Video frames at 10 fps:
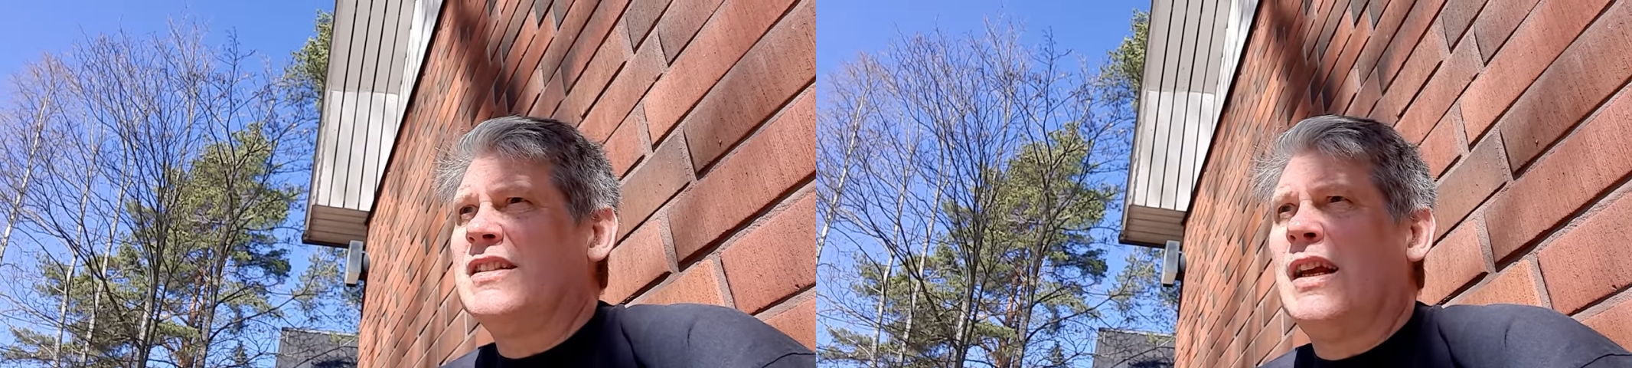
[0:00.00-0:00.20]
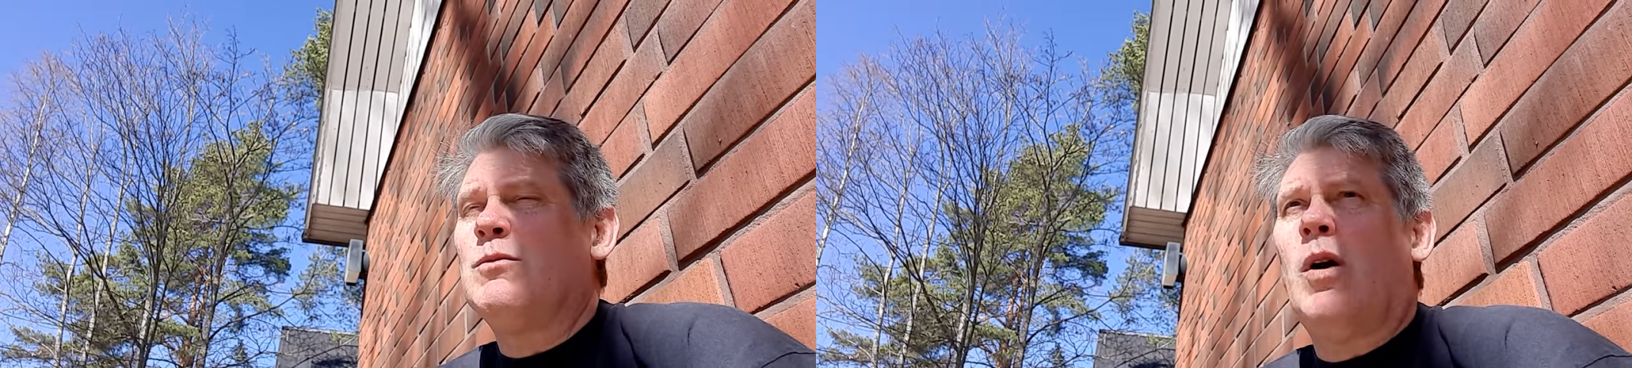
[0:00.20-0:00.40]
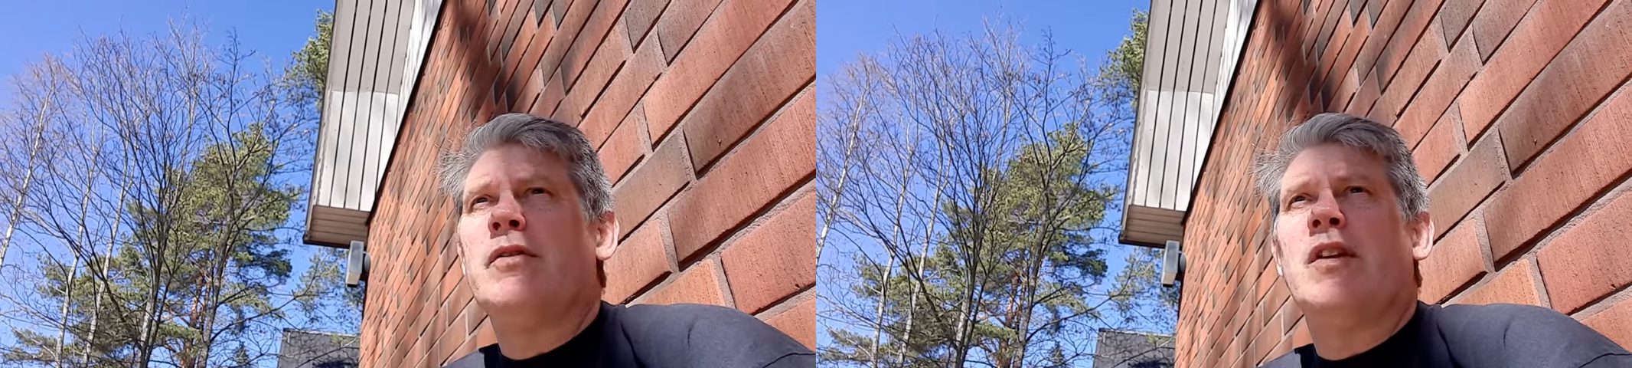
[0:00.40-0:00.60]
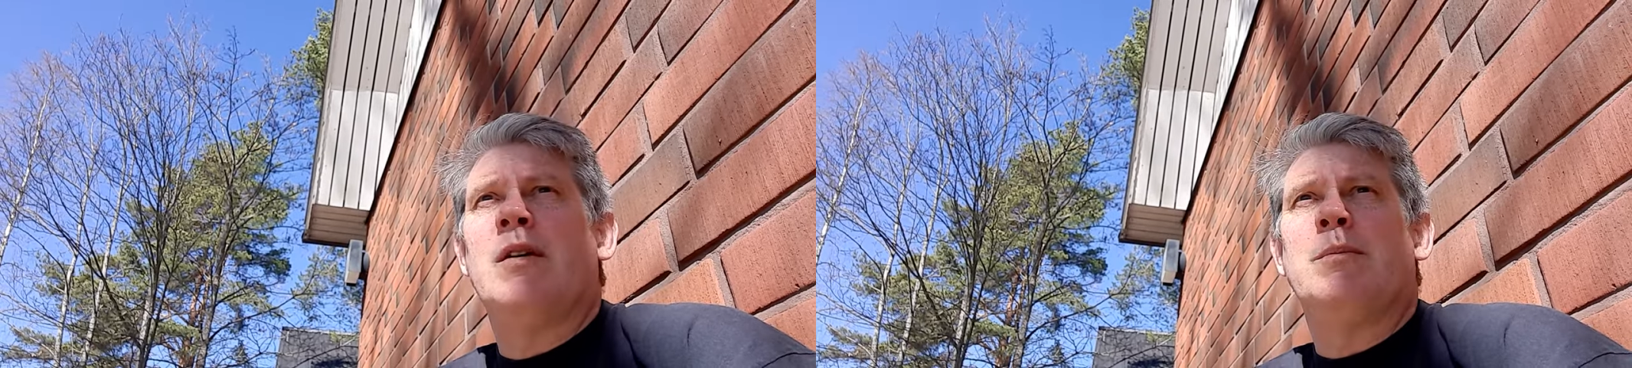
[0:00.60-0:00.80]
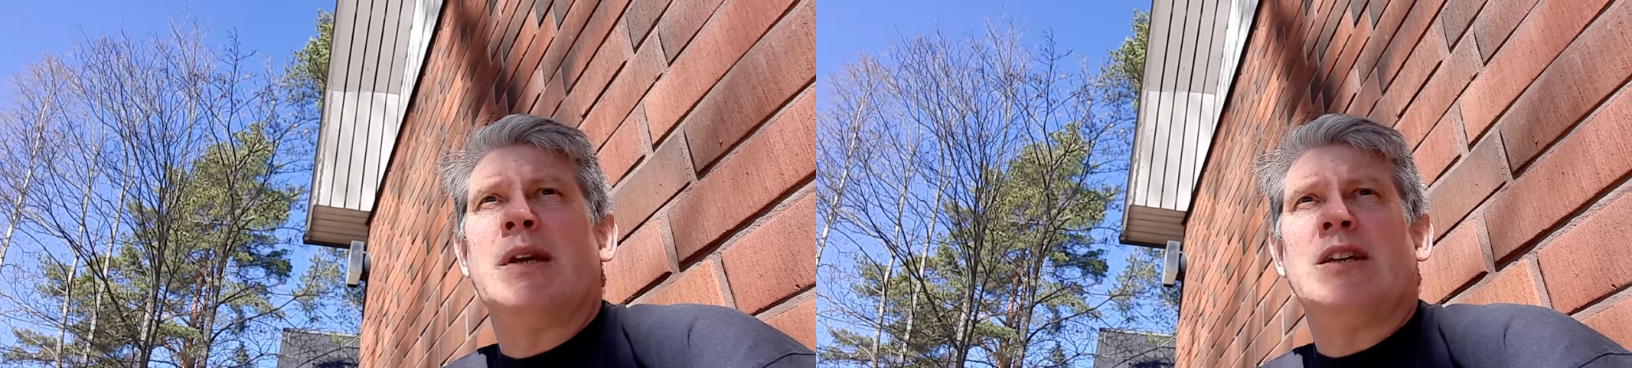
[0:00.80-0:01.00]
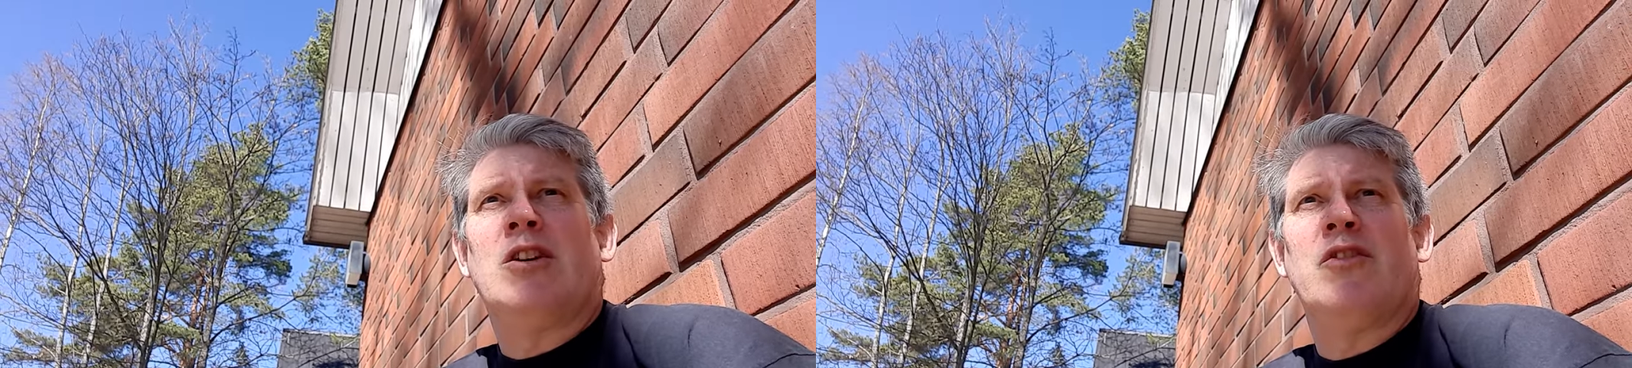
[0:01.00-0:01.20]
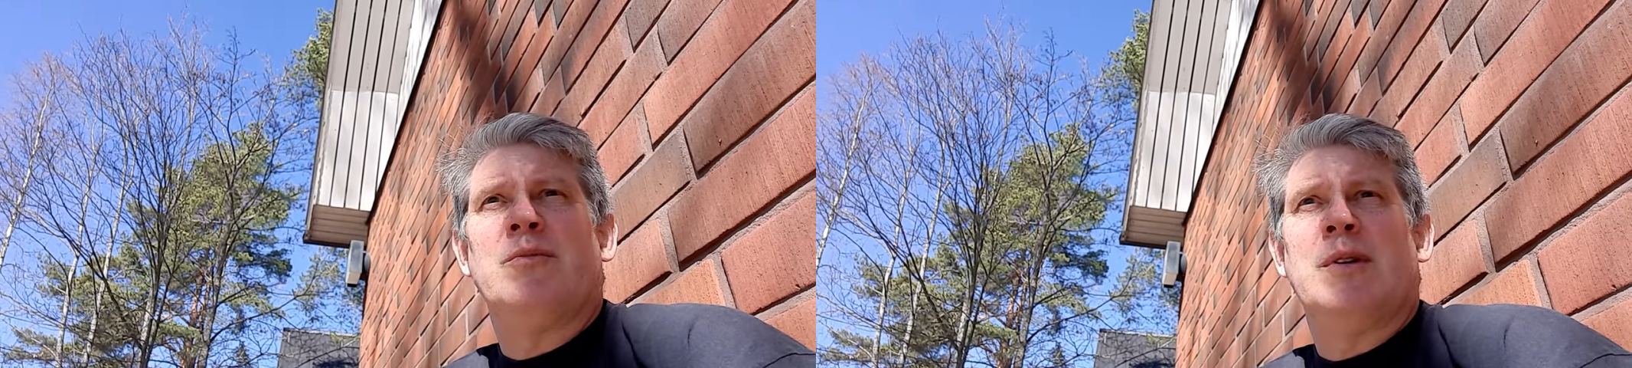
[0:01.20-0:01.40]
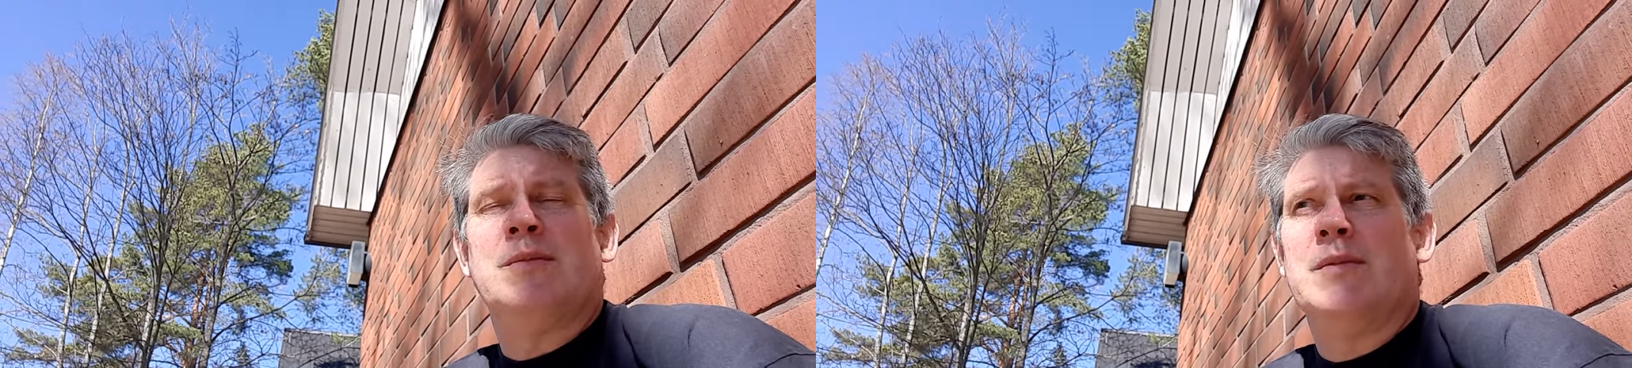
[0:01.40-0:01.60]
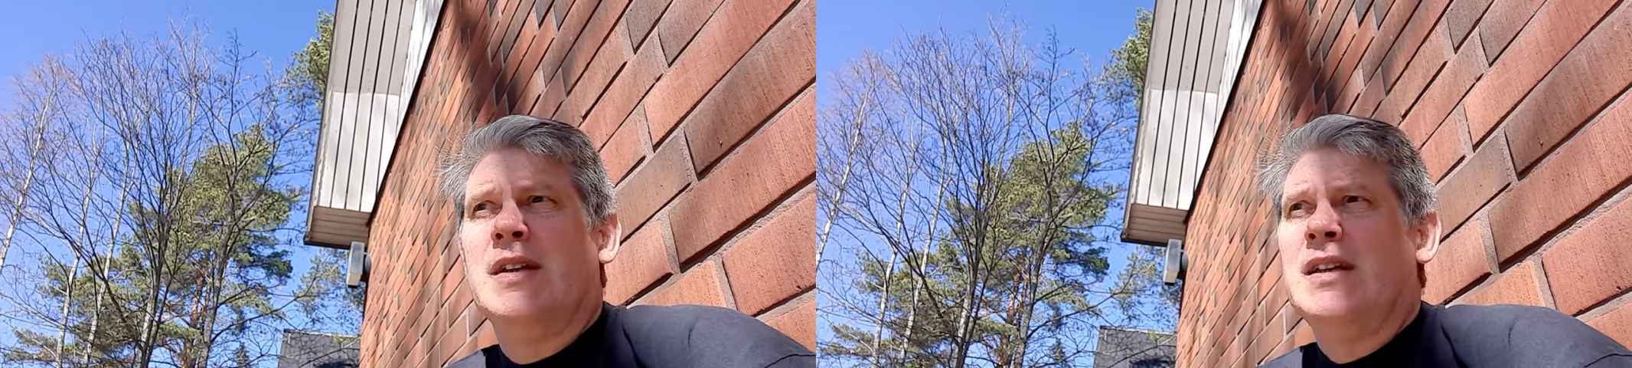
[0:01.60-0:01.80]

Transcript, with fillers: they want a big government